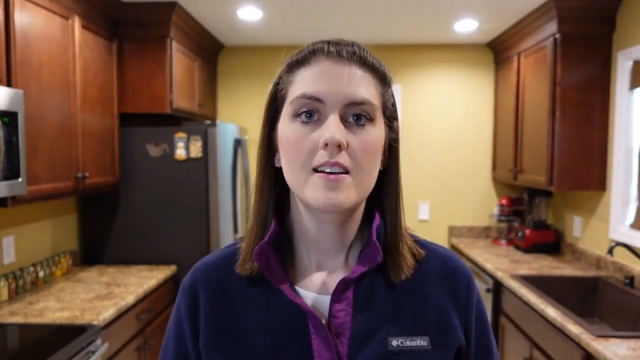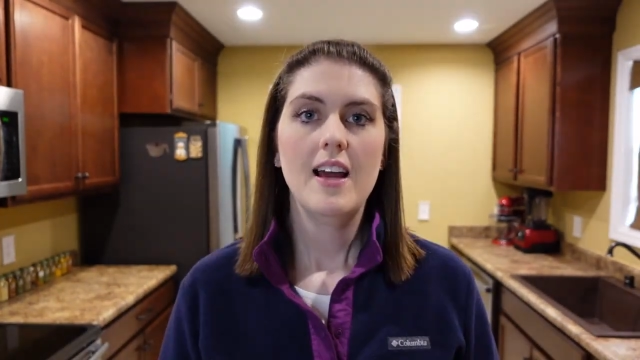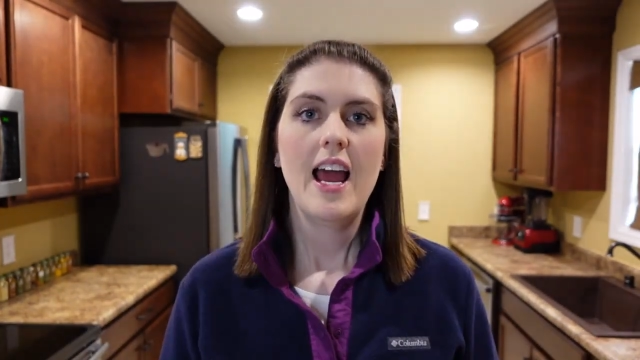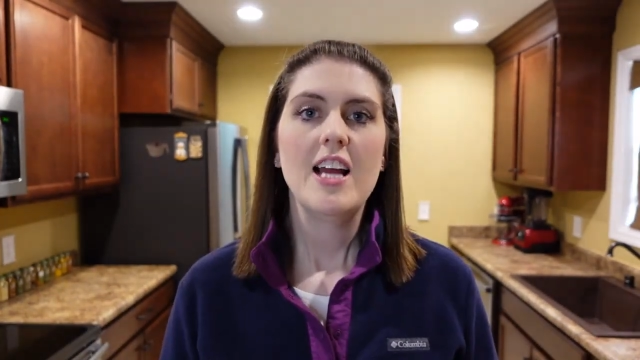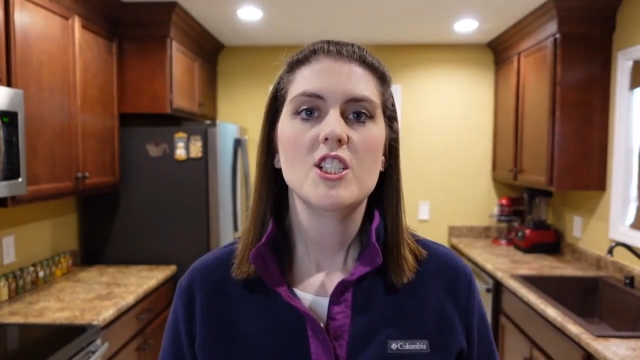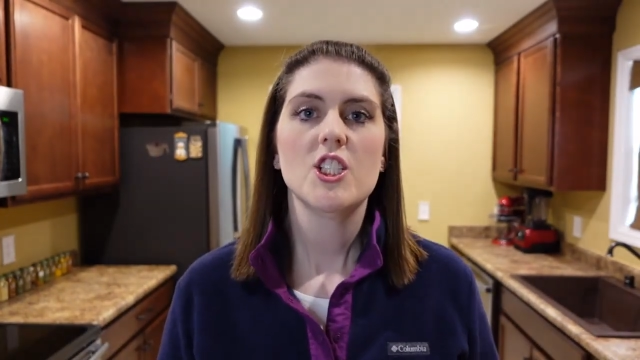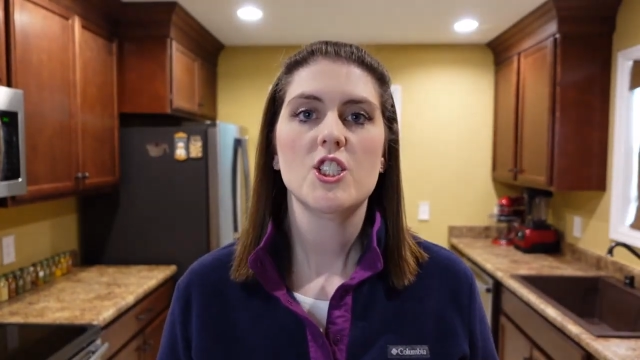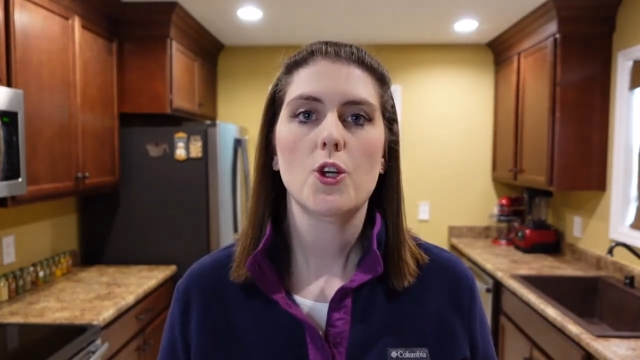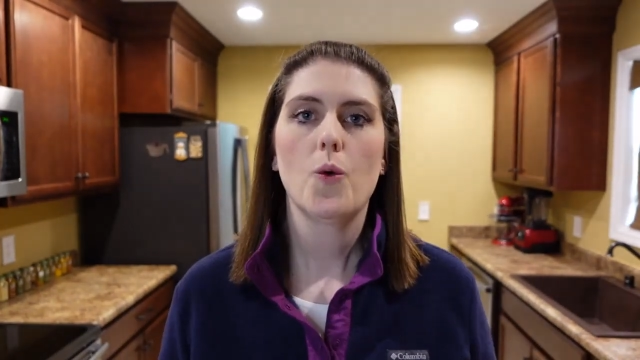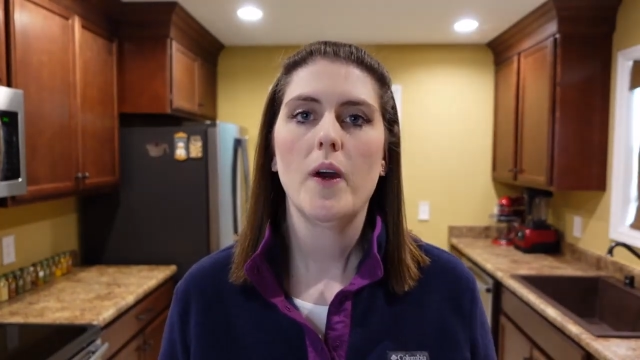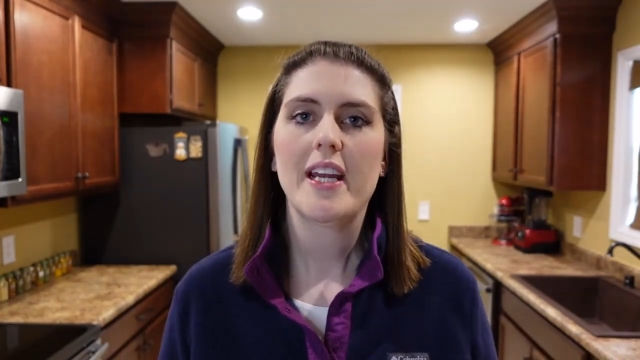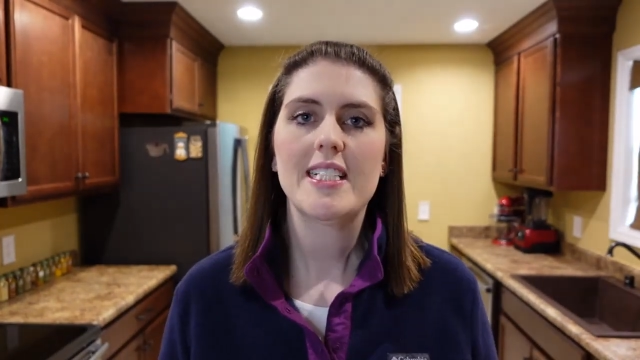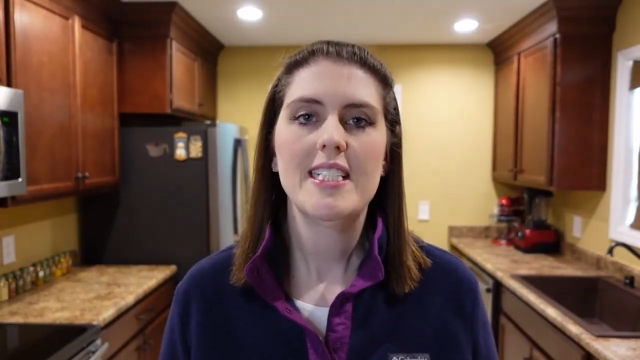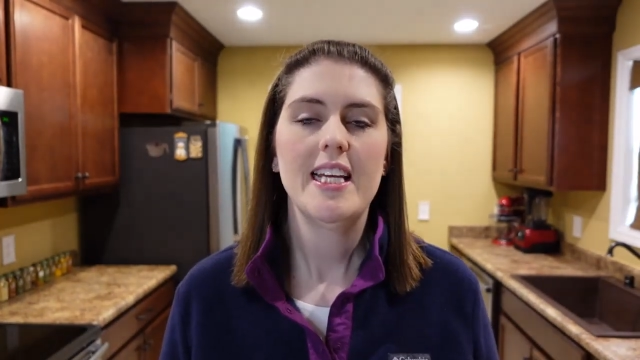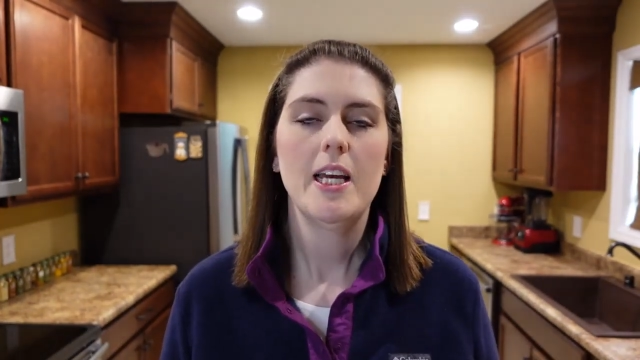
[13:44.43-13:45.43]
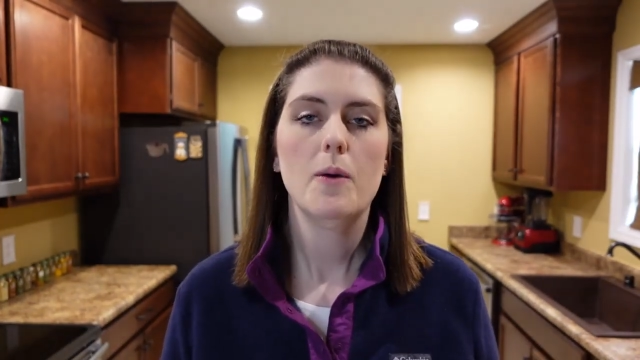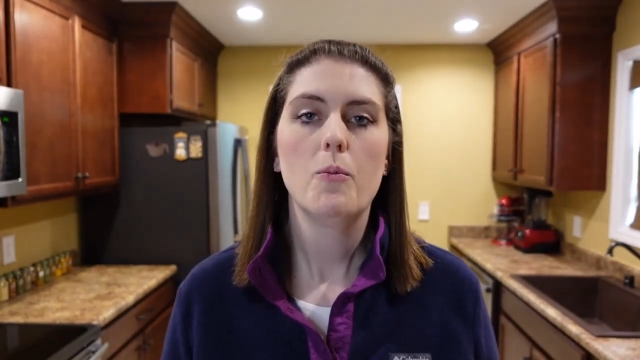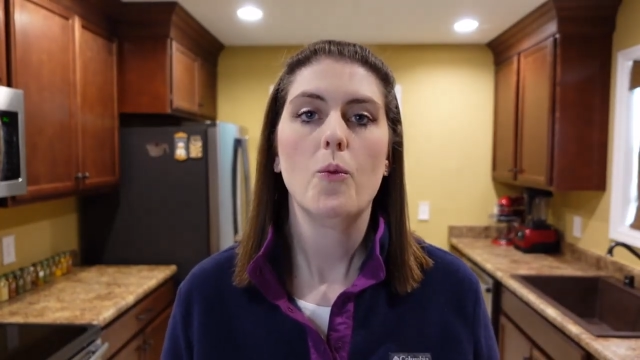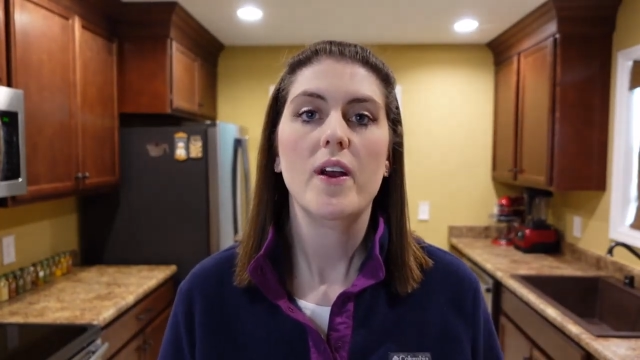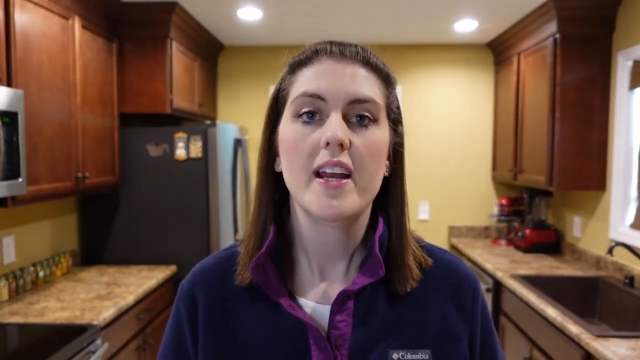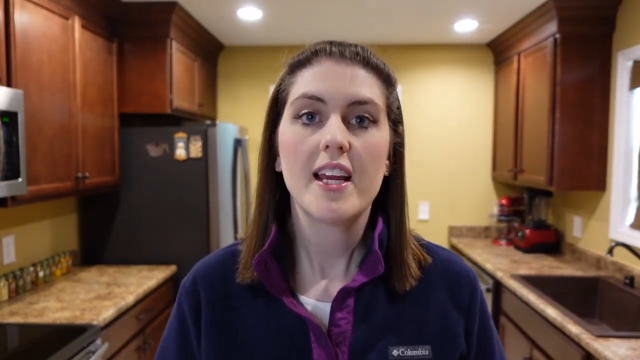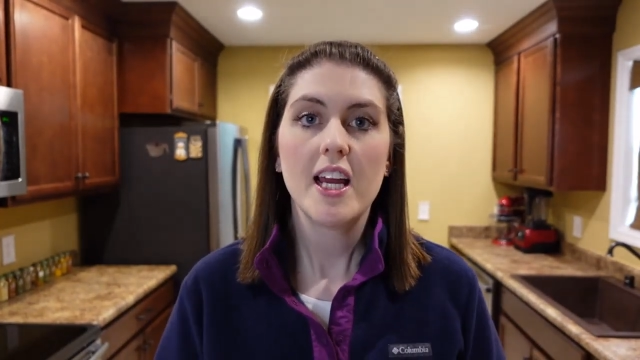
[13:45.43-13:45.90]
And just a quick tip
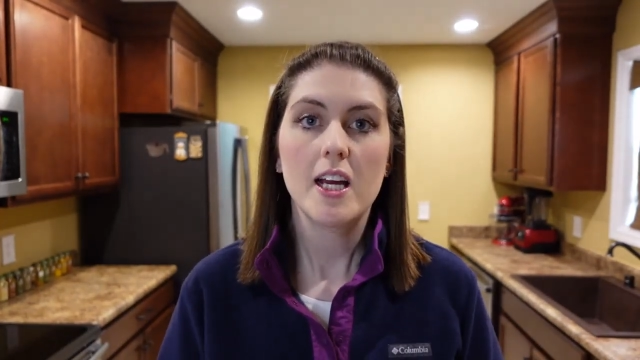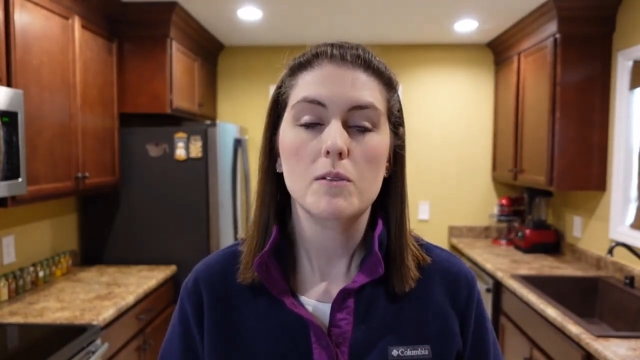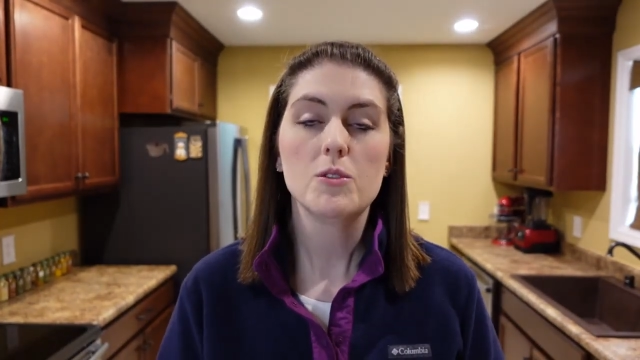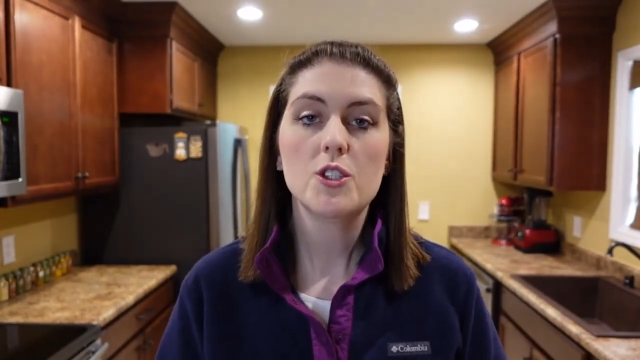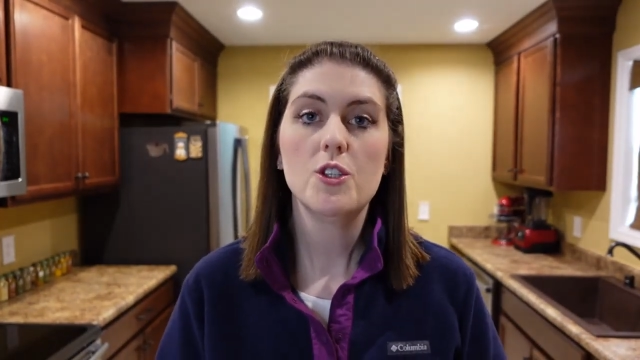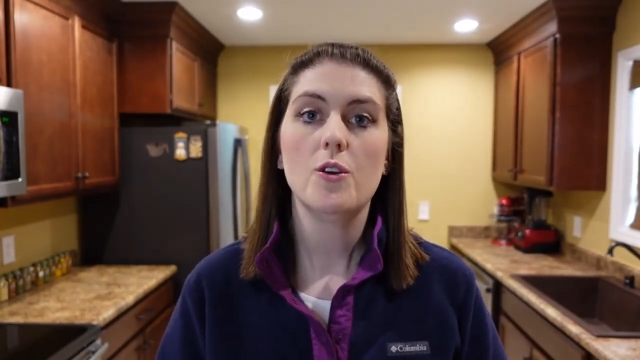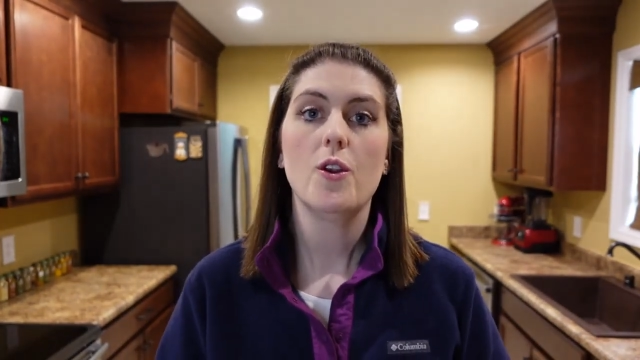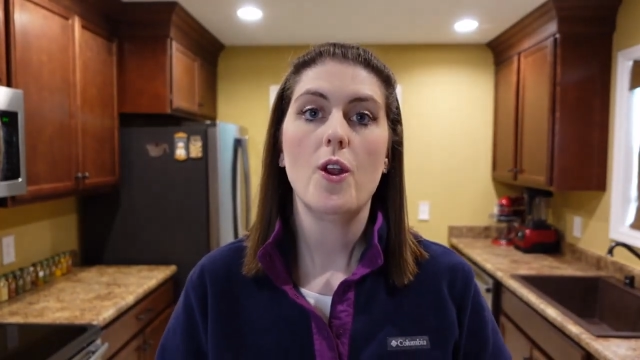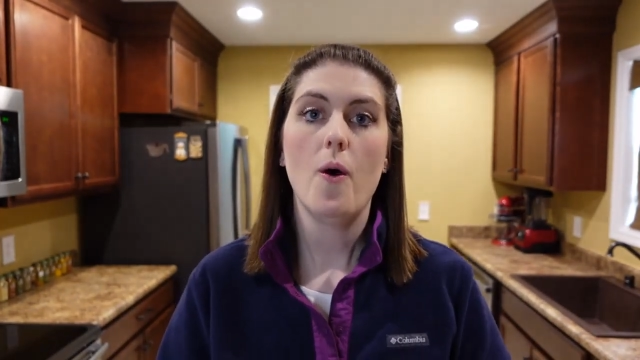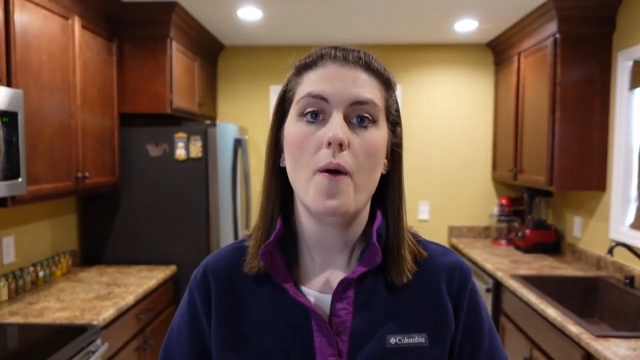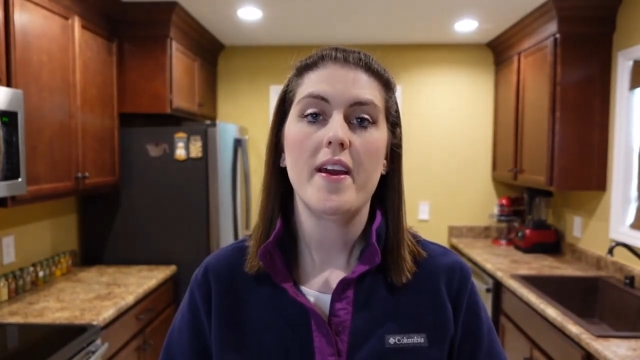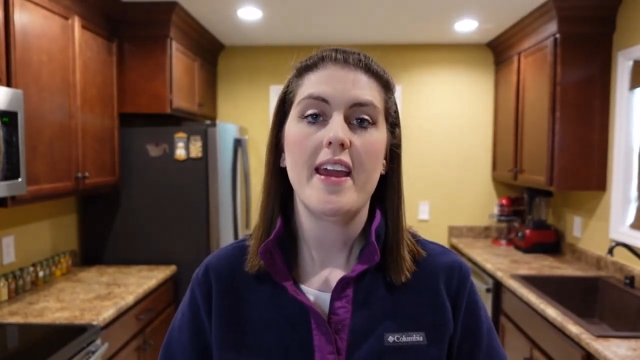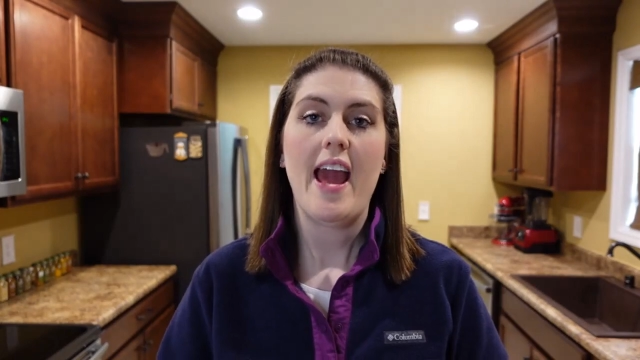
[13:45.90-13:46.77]
when it comes to knowing